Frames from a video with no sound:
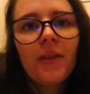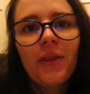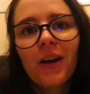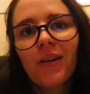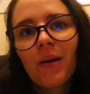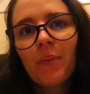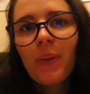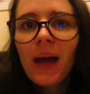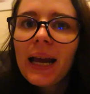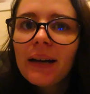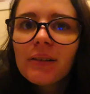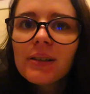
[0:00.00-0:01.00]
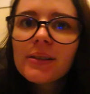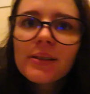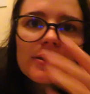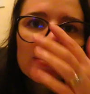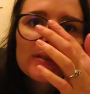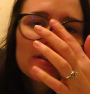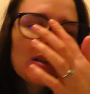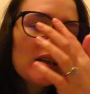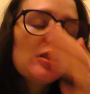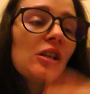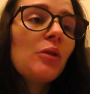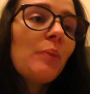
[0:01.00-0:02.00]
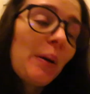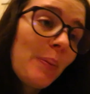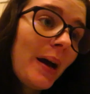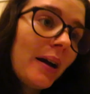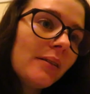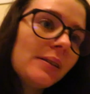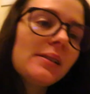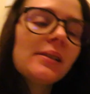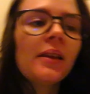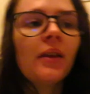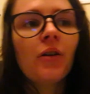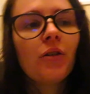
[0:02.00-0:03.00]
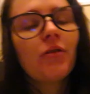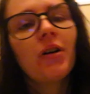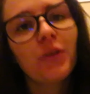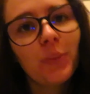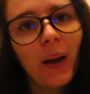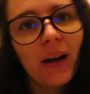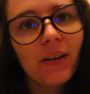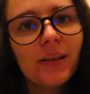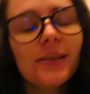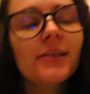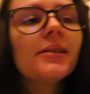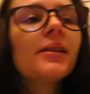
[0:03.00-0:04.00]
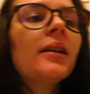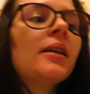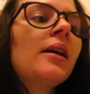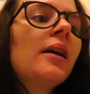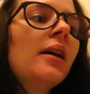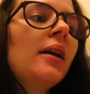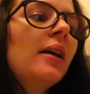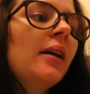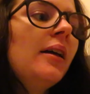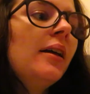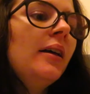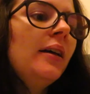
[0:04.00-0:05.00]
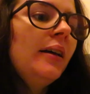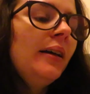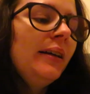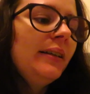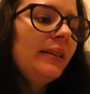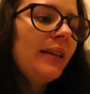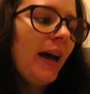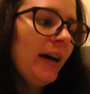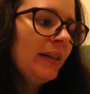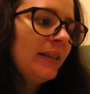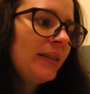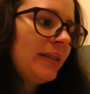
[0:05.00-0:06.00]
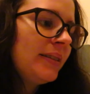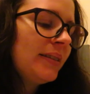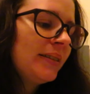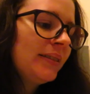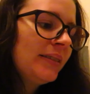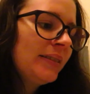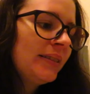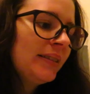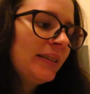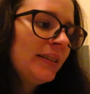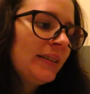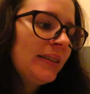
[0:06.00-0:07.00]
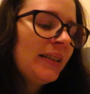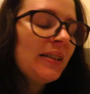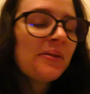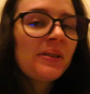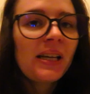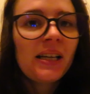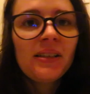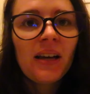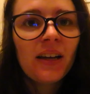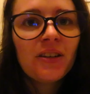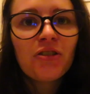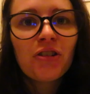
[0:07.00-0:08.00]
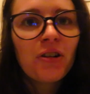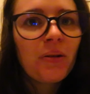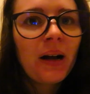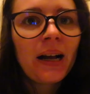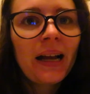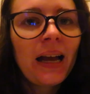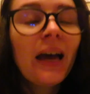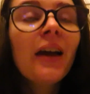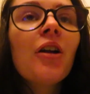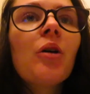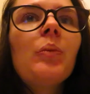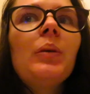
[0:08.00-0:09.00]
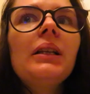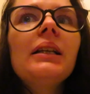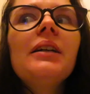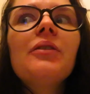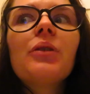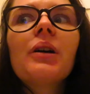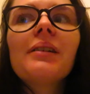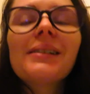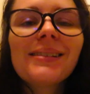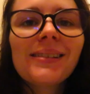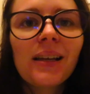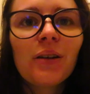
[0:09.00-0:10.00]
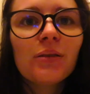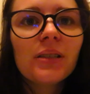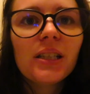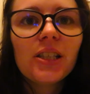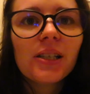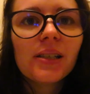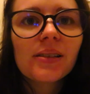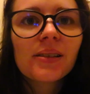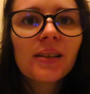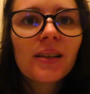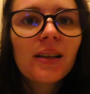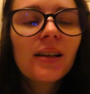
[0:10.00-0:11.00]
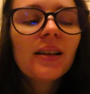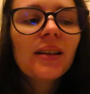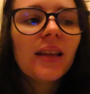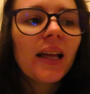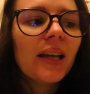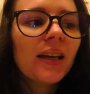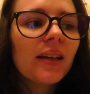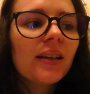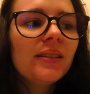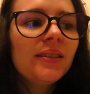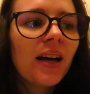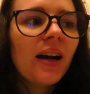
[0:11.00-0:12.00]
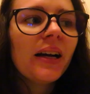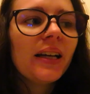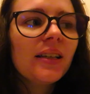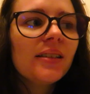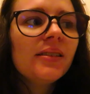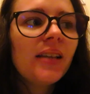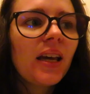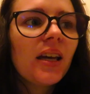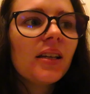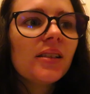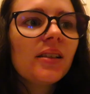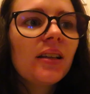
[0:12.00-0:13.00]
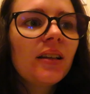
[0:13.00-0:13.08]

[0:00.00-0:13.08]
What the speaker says: their grandparents, so my parents and then other Ross parents, and yeah. St. Andrew, I cannot believe we're in single digits, like 9 days,